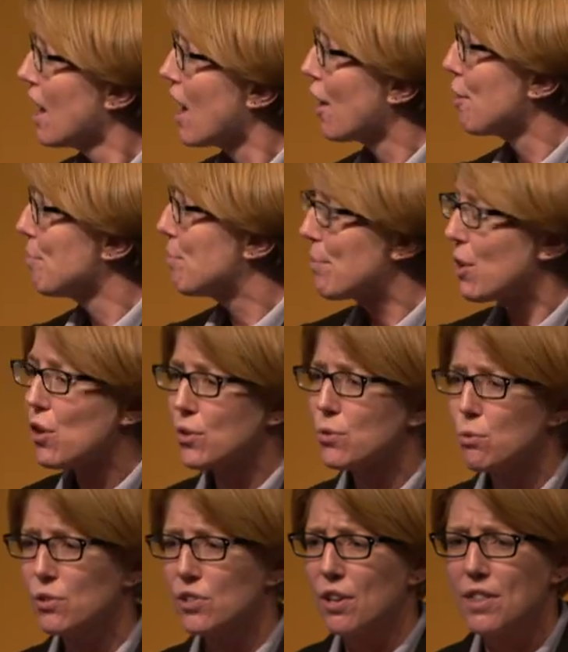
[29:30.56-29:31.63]
Um, because
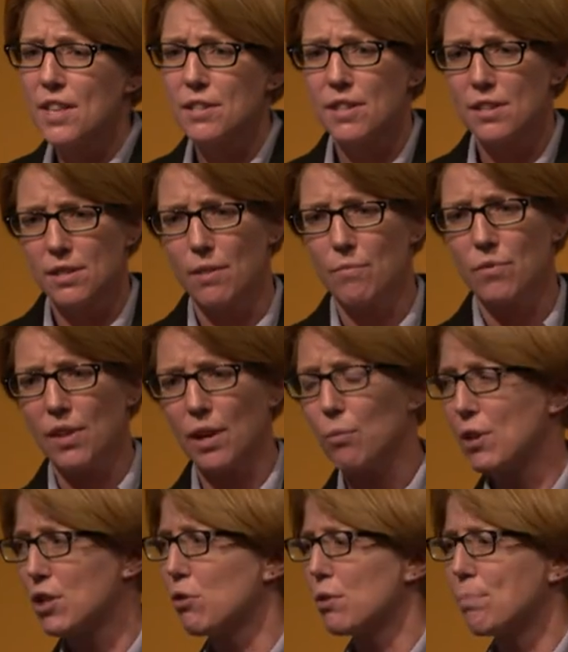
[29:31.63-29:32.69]
also this is something
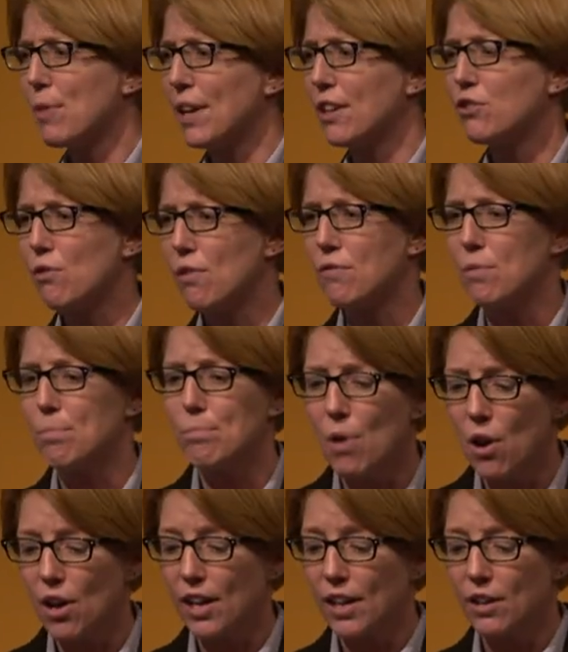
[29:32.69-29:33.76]
which was being driven
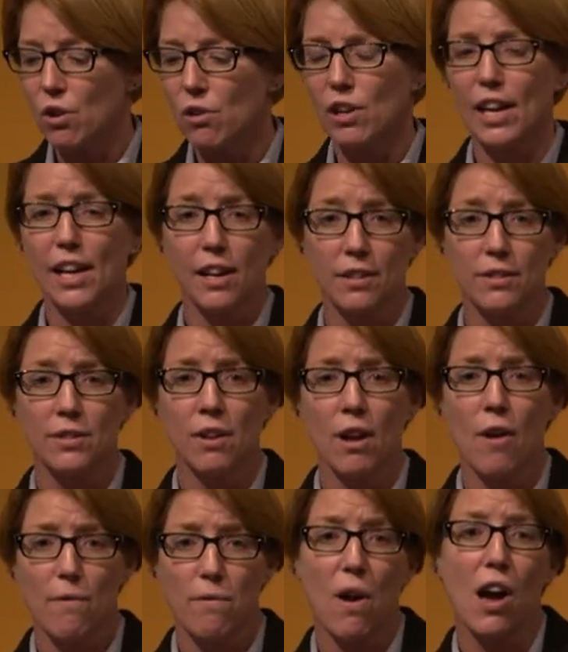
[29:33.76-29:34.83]
by colleagues
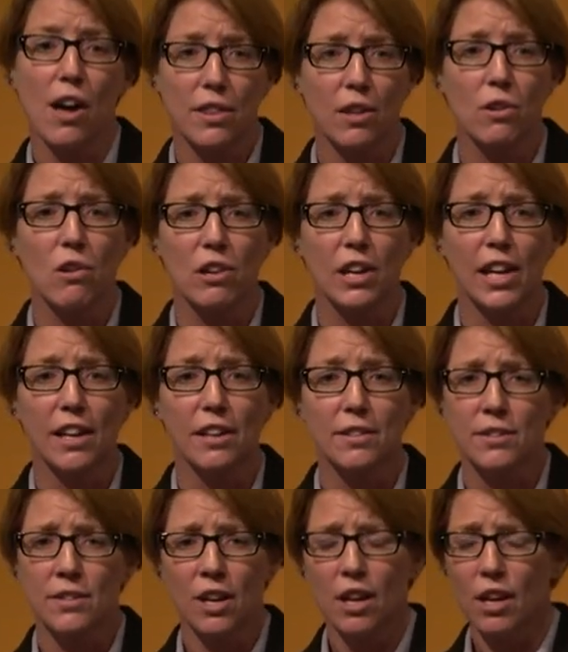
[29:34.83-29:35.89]
for other
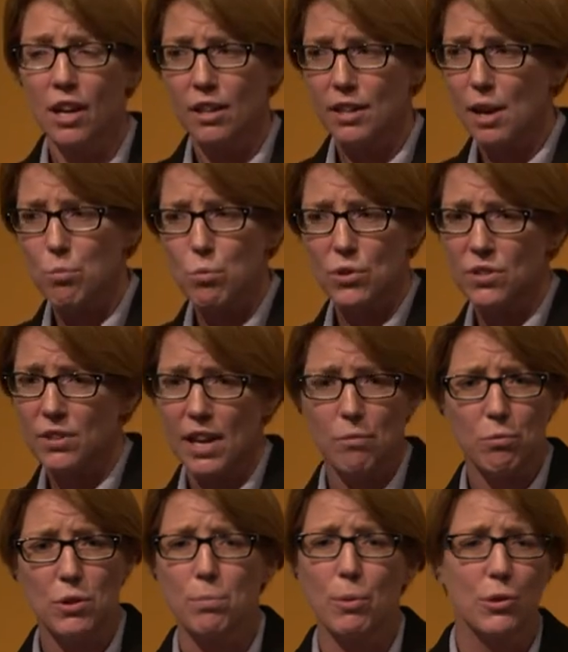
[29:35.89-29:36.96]
colleagues. It wasn't in
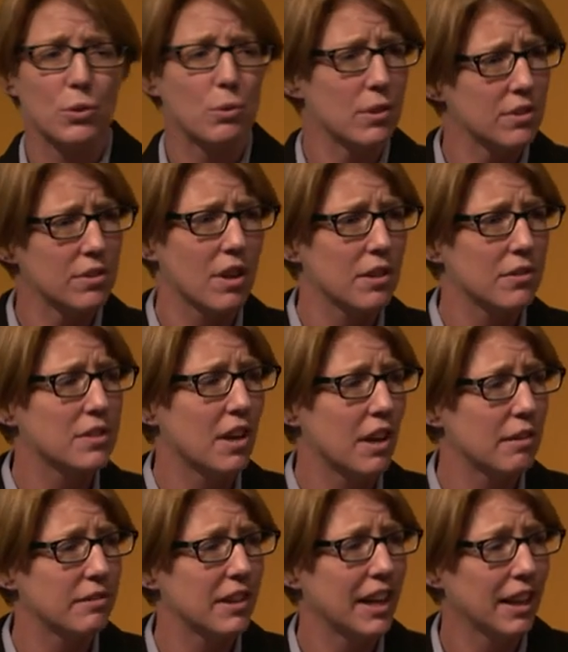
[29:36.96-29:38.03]
response to a staff
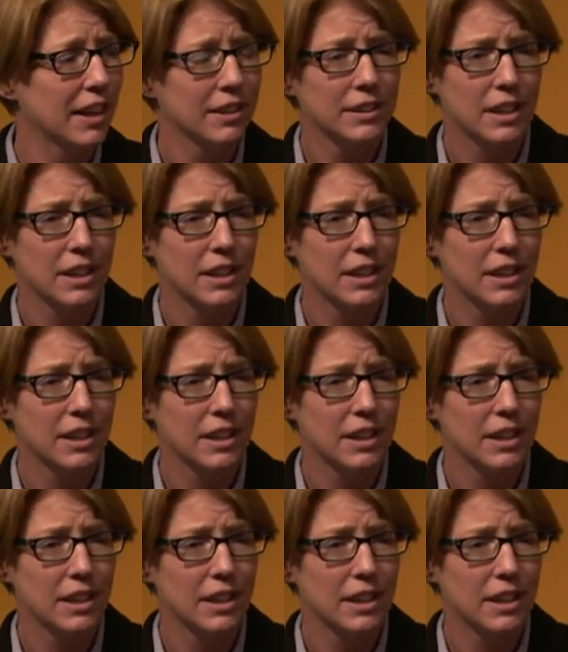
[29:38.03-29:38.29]
survey.